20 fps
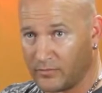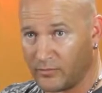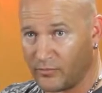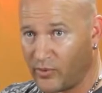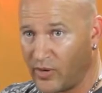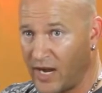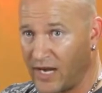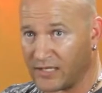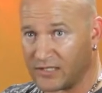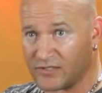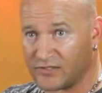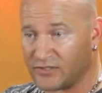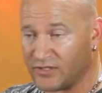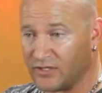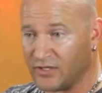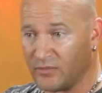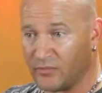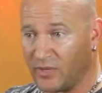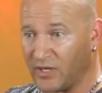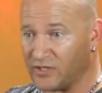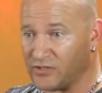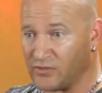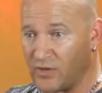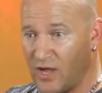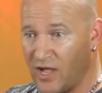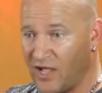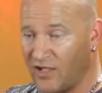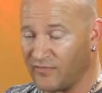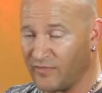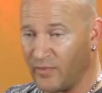practicing, my
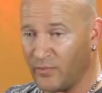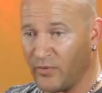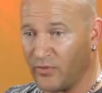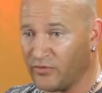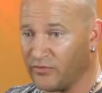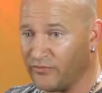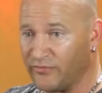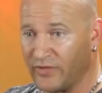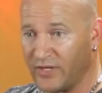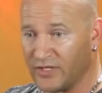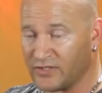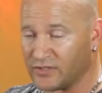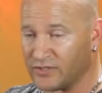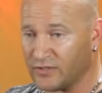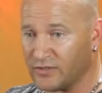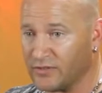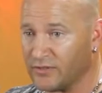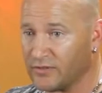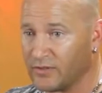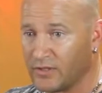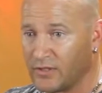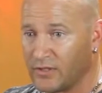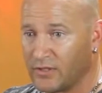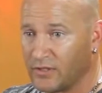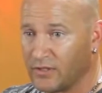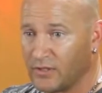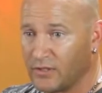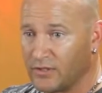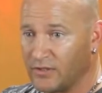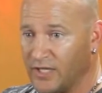drive, my motivation,
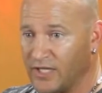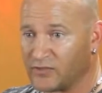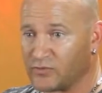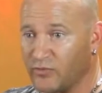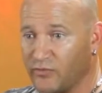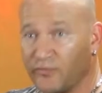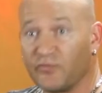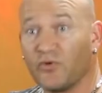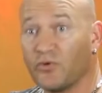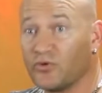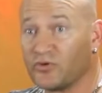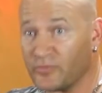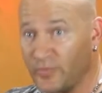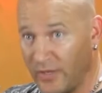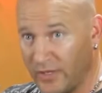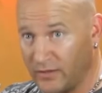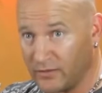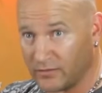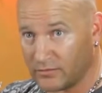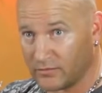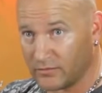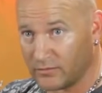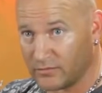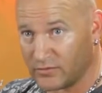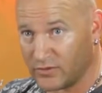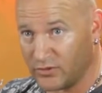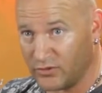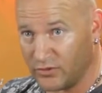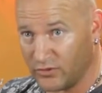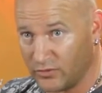that's what fuels me
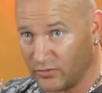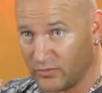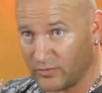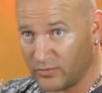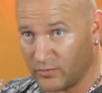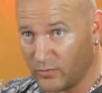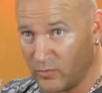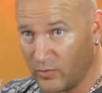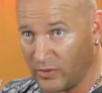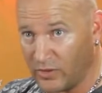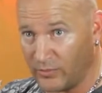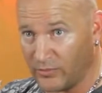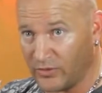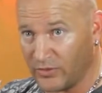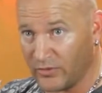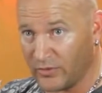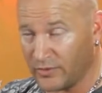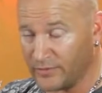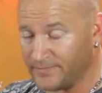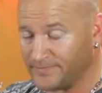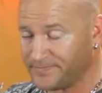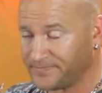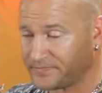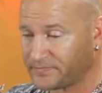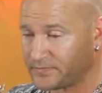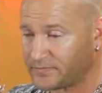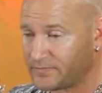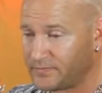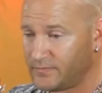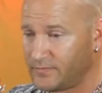to do what I'm doing.
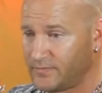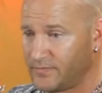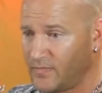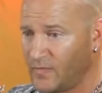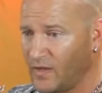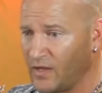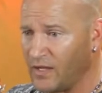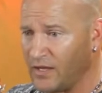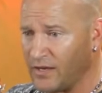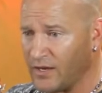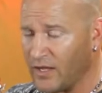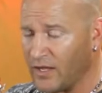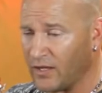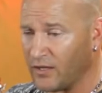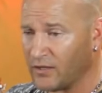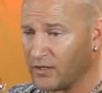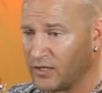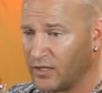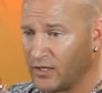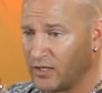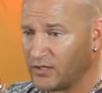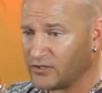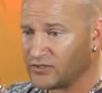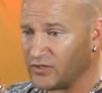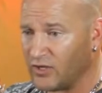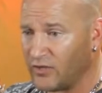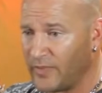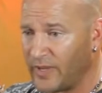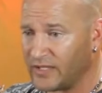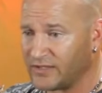And it's
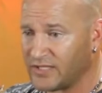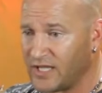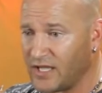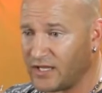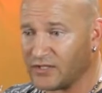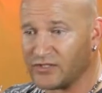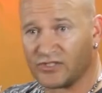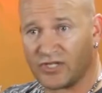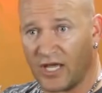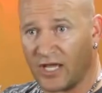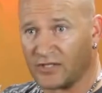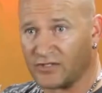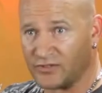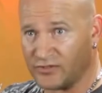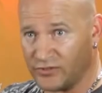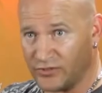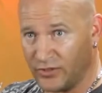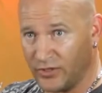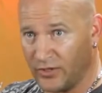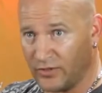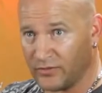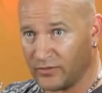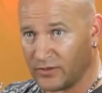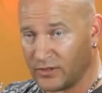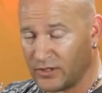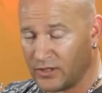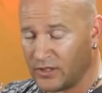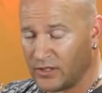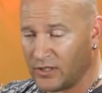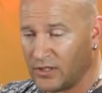all about taking chances, you know.
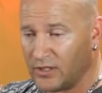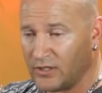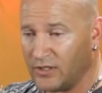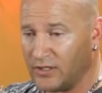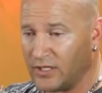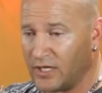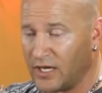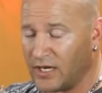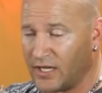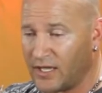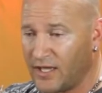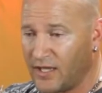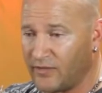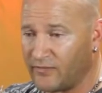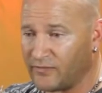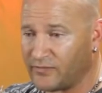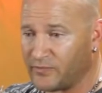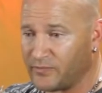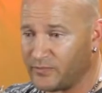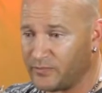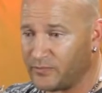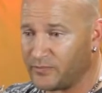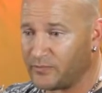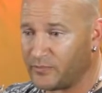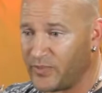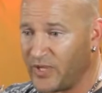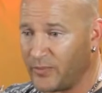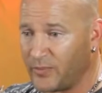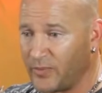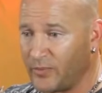You gotta have
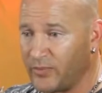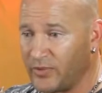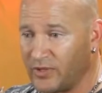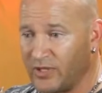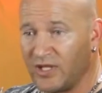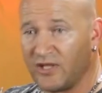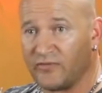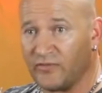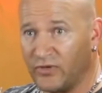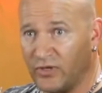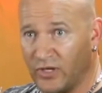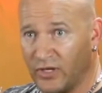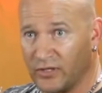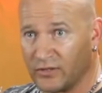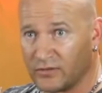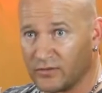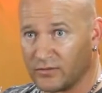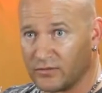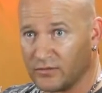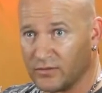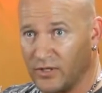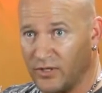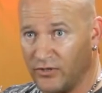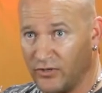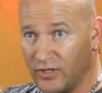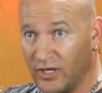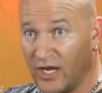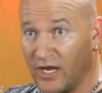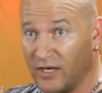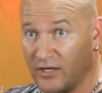people believe in you, and
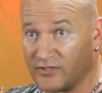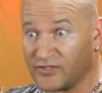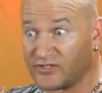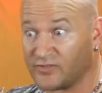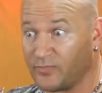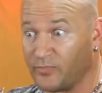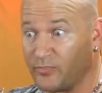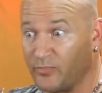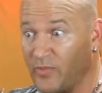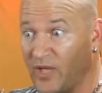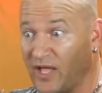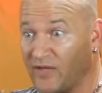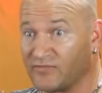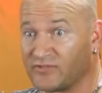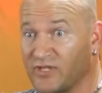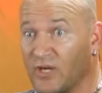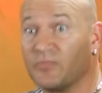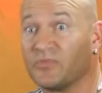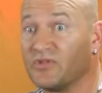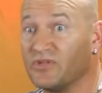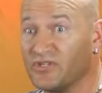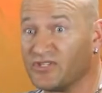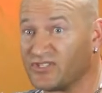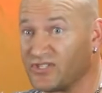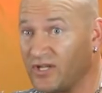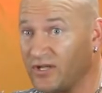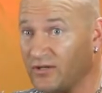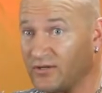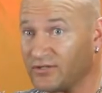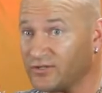you gotta have something to
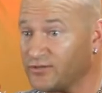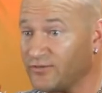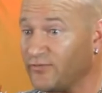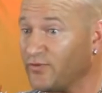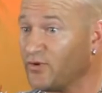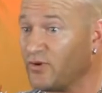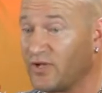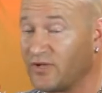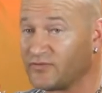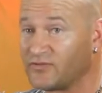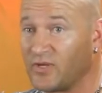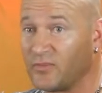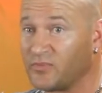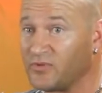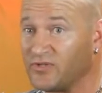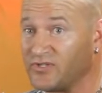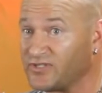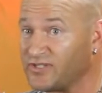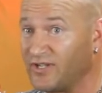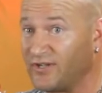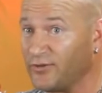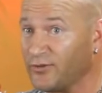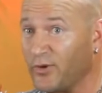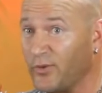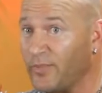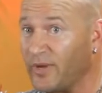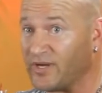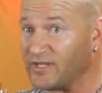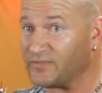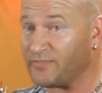sell, because if you don't have something to sell,
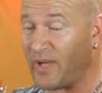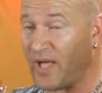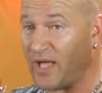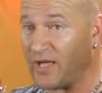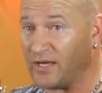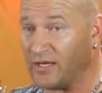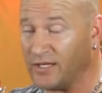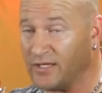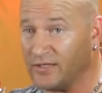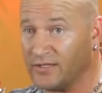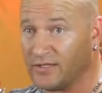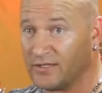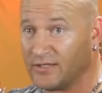nobody's buying it.